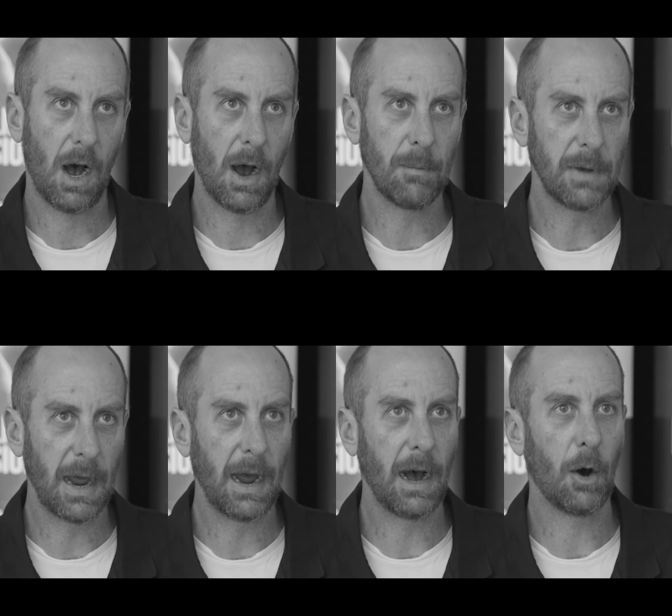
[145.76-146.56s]
I'm
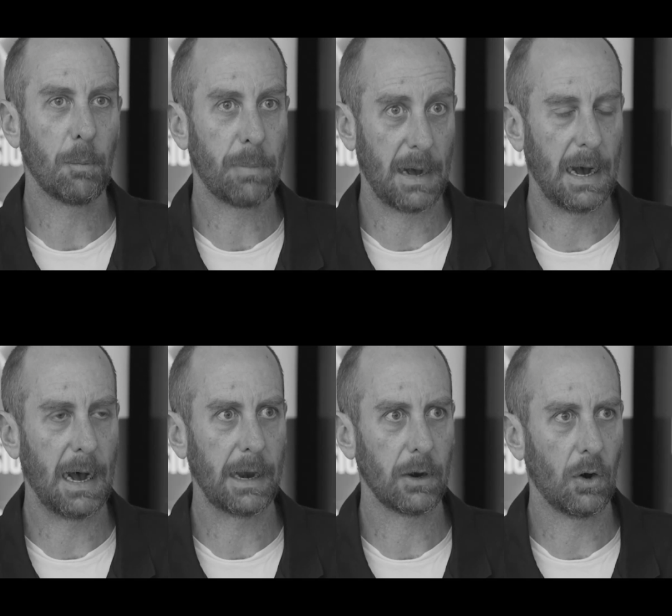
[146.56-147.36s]
now
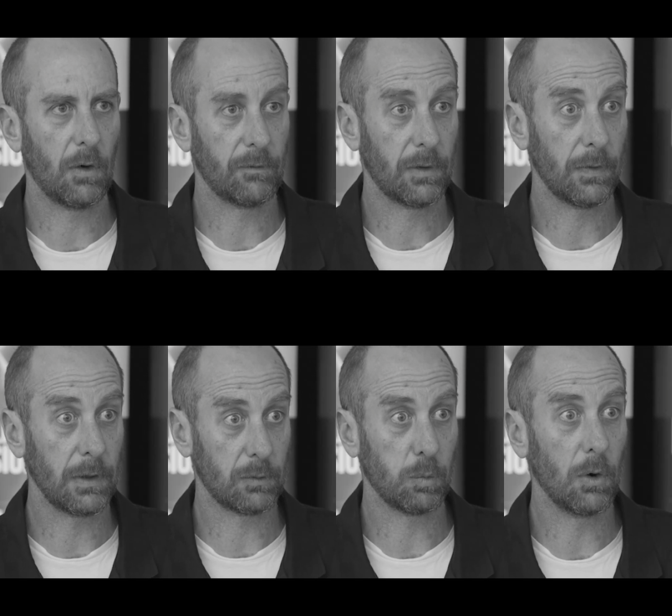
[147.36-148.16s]
part of
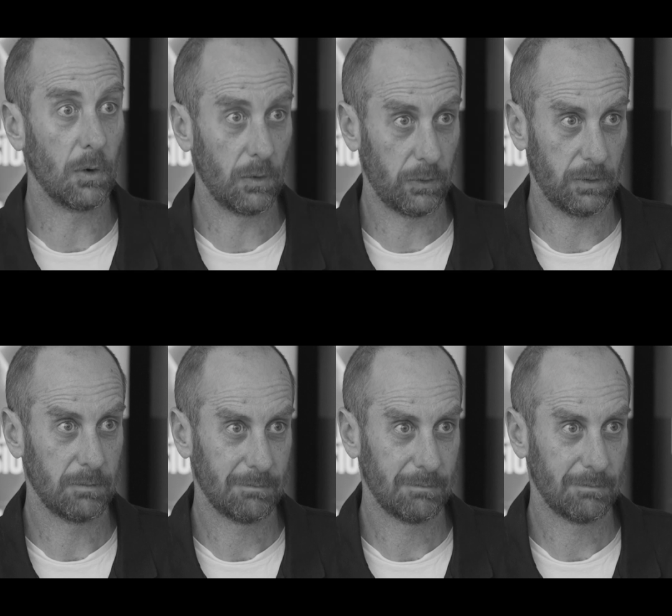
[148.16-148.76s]
this world.